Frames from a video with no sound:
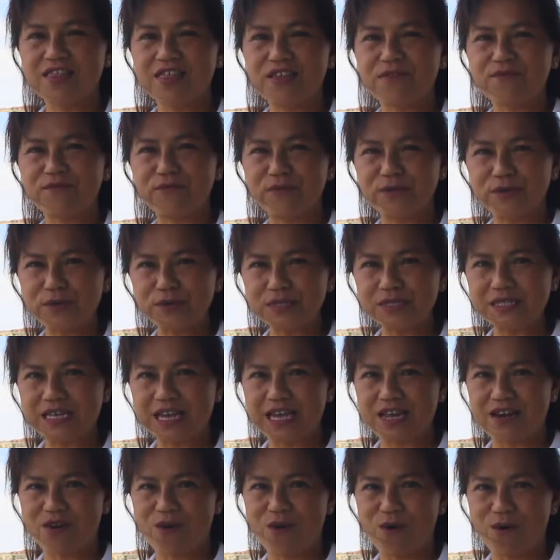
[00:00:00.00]
the first
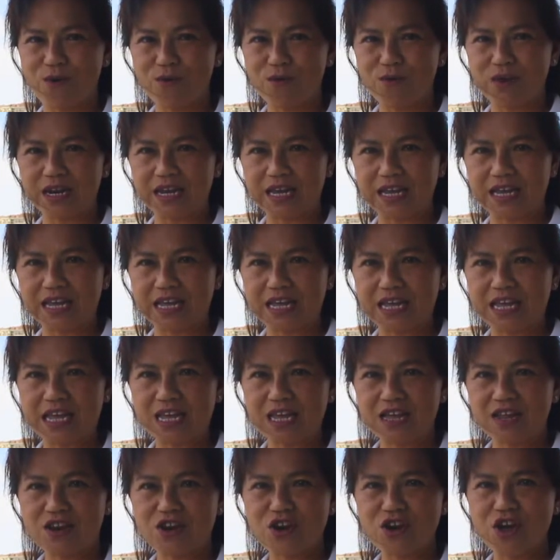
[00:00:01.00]
and only
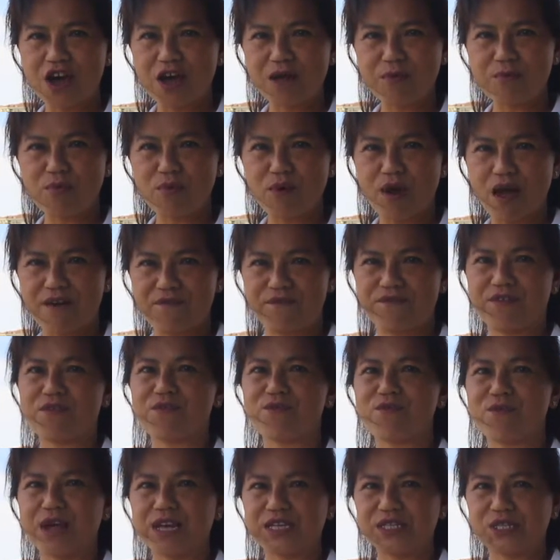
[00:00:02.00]

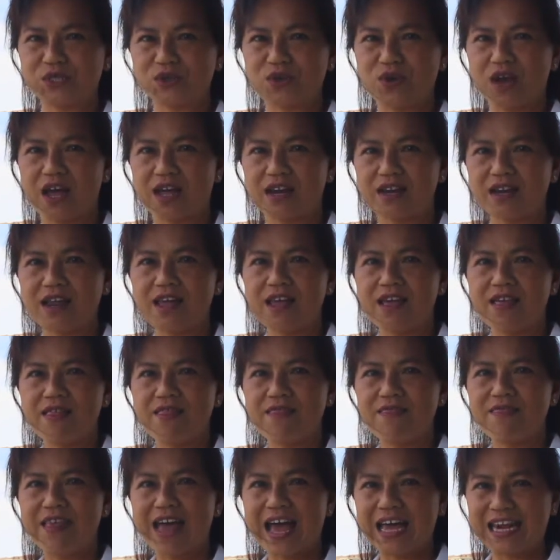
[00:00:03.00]
nonprofit restaurant
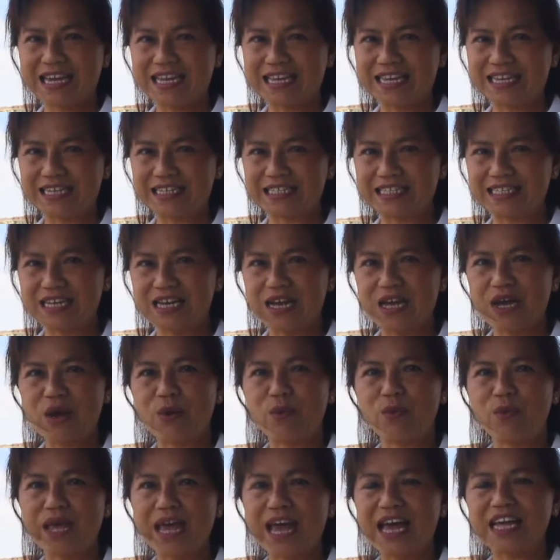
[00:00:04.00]
that eat.
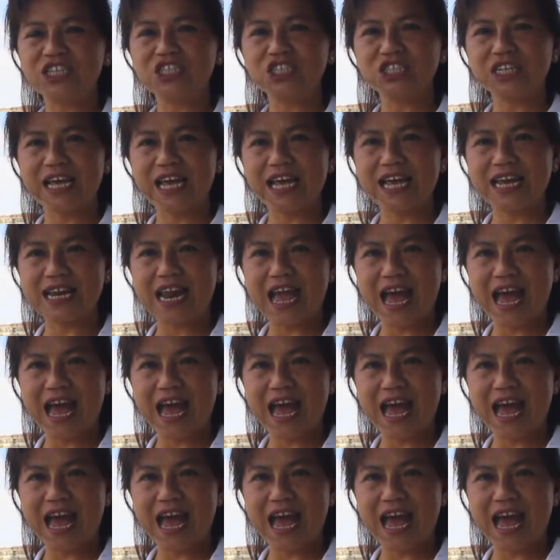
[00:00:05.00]
We educate,